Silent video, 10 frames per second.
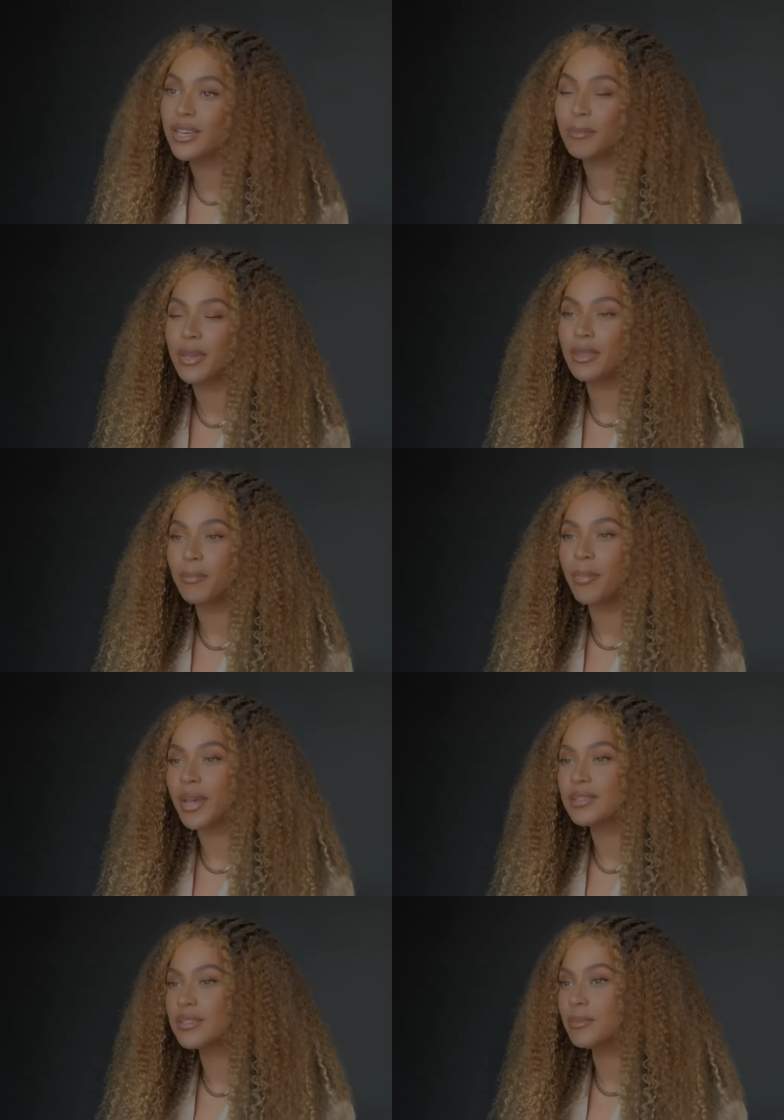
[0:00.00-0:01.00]
can be the
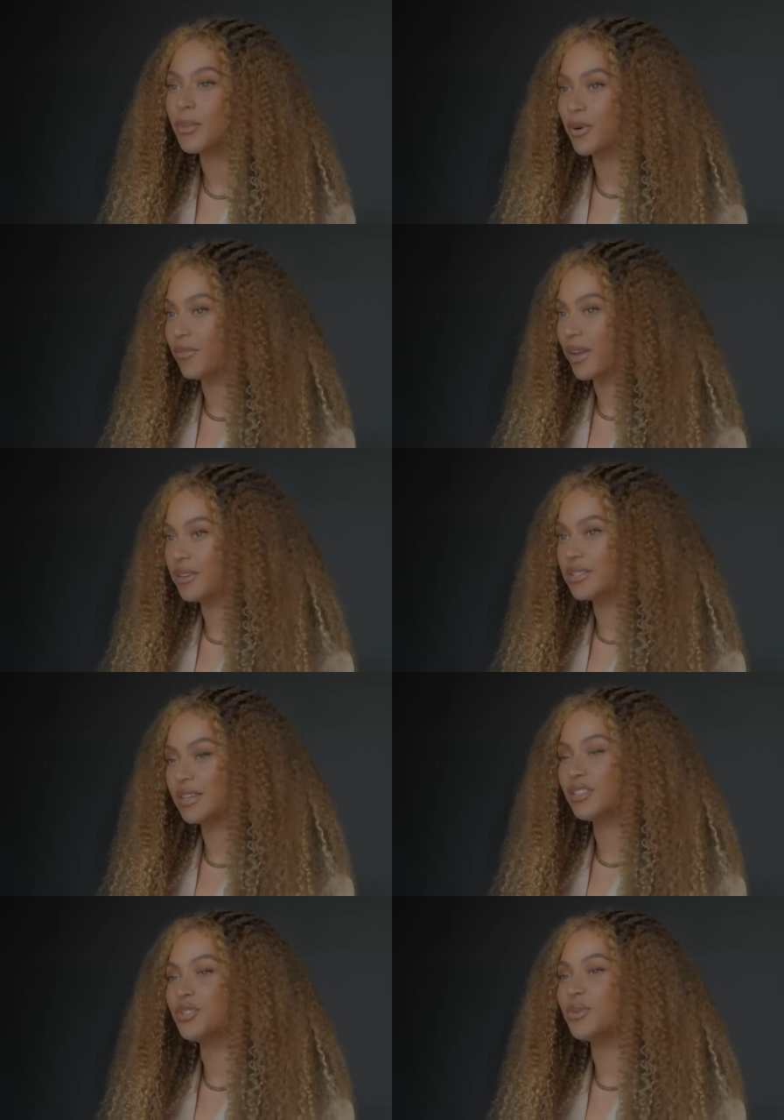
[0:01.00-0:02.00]
best motivator to
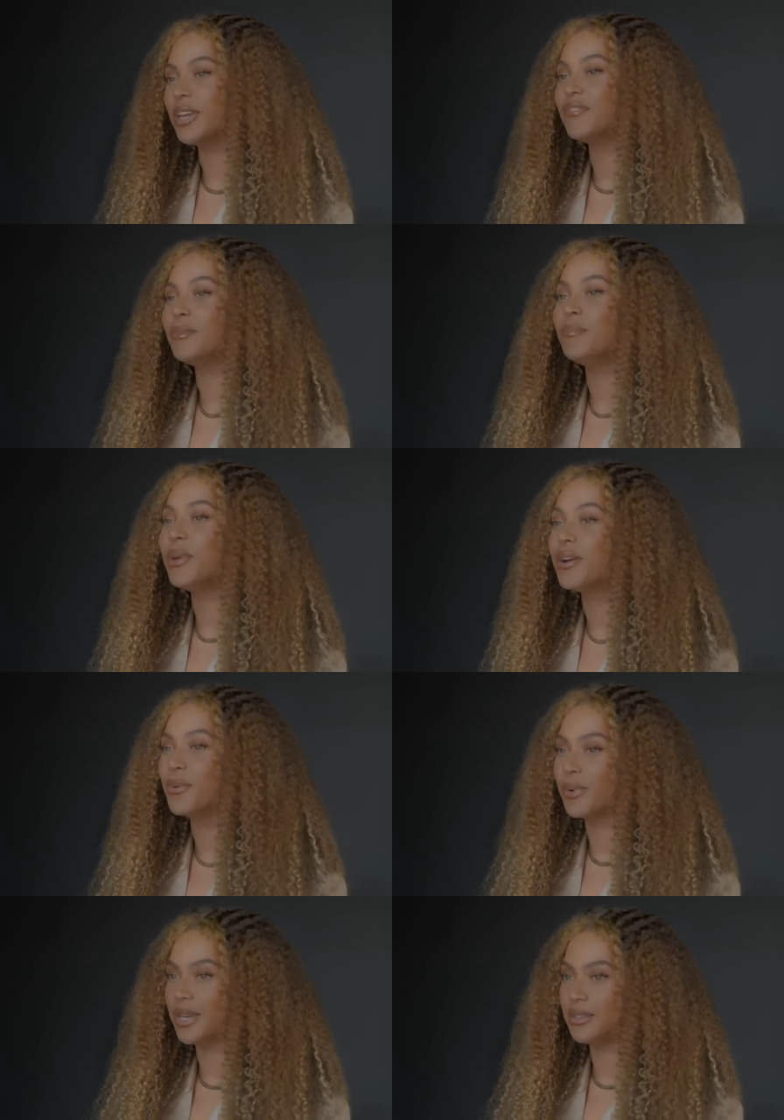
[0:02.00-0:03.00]
get you even
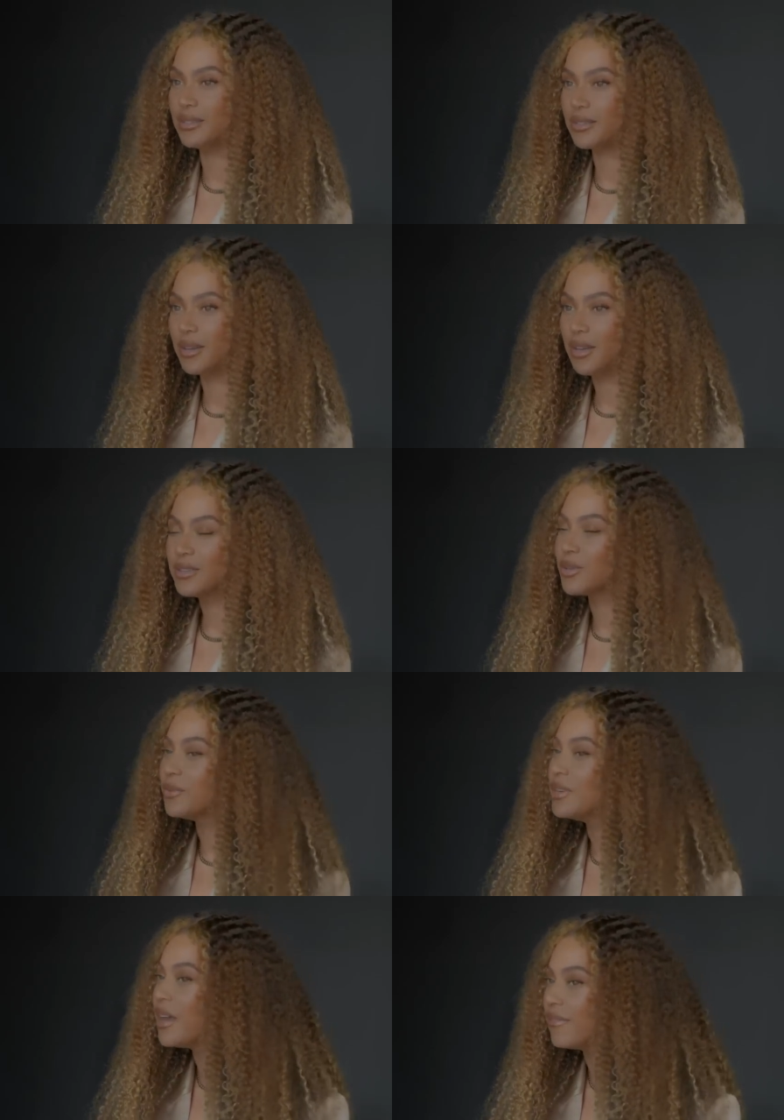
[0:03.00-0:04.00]
bigger wins. So
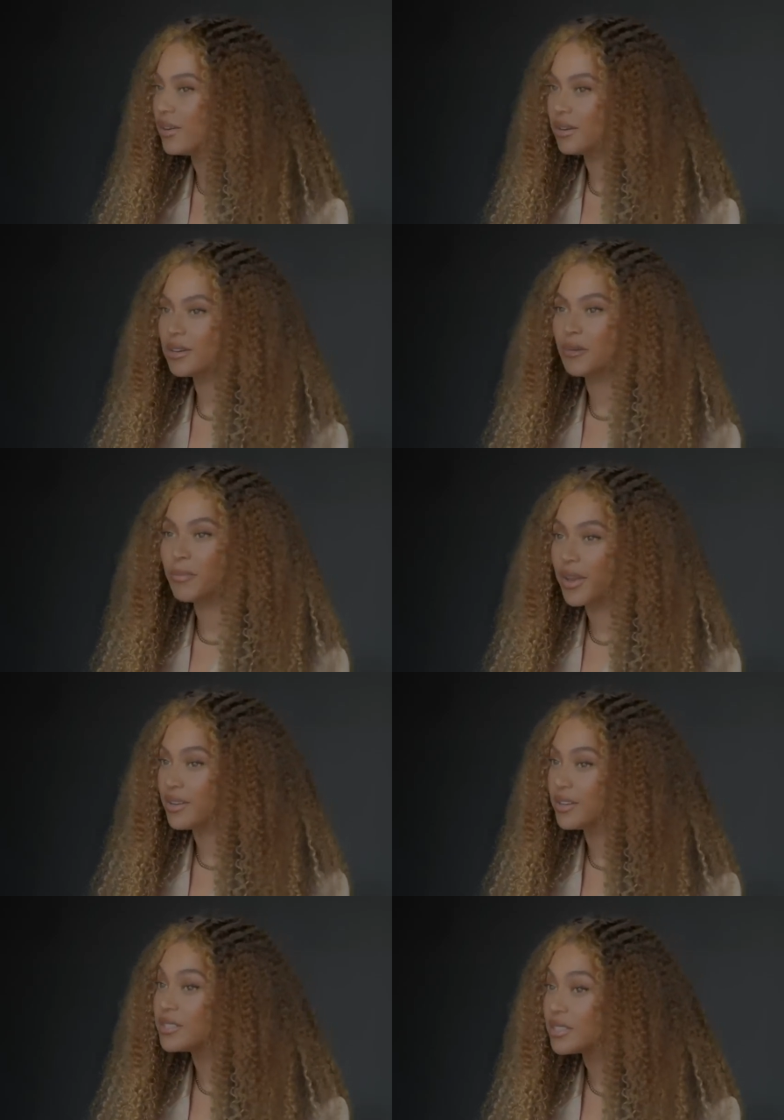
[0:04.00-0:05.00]
never compare
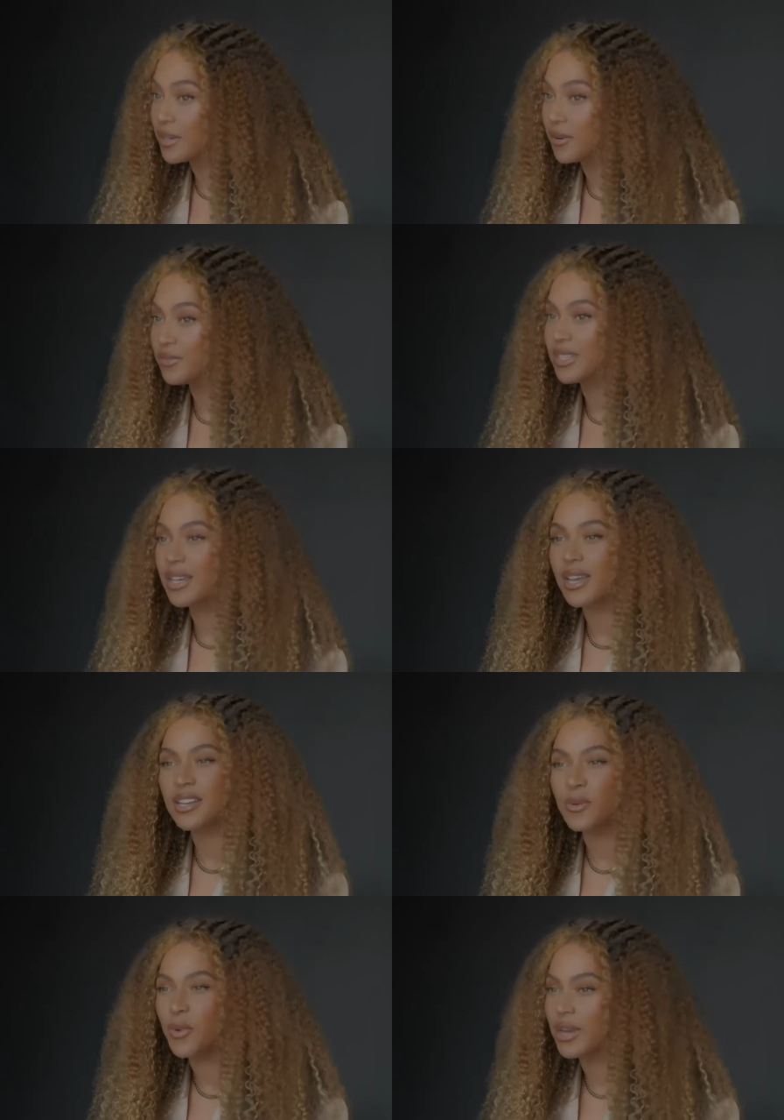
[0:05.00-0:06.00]
yourself to
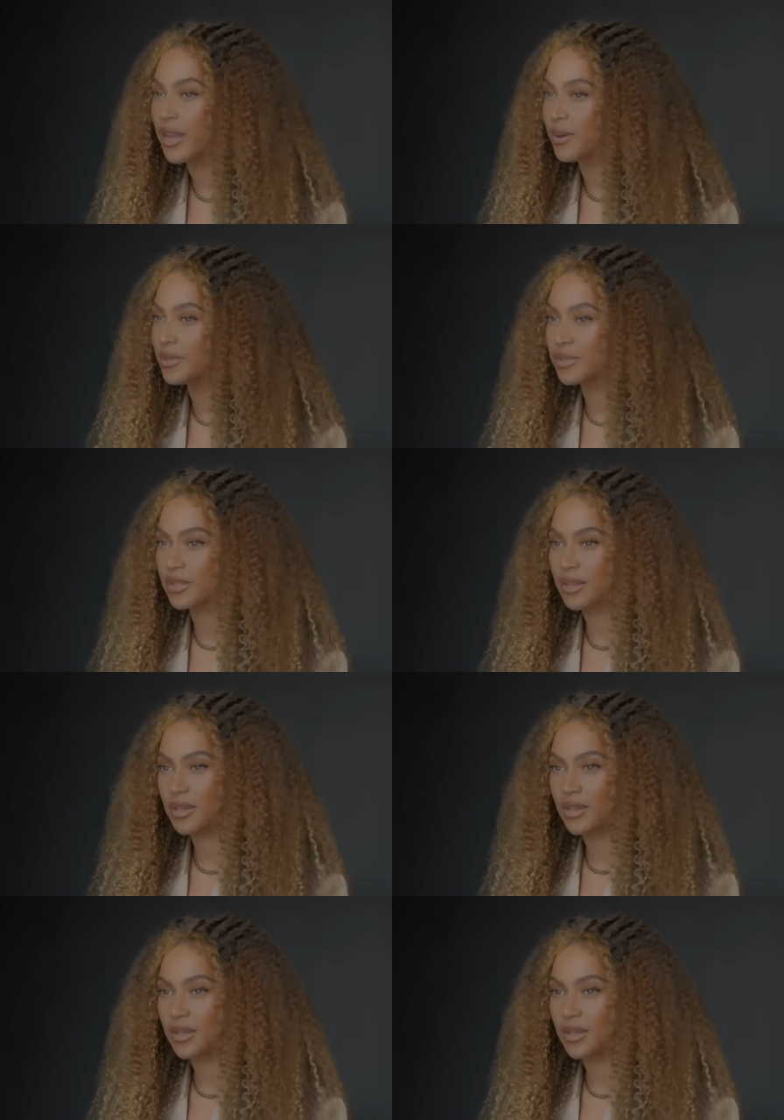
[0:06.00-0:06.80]
anyone else.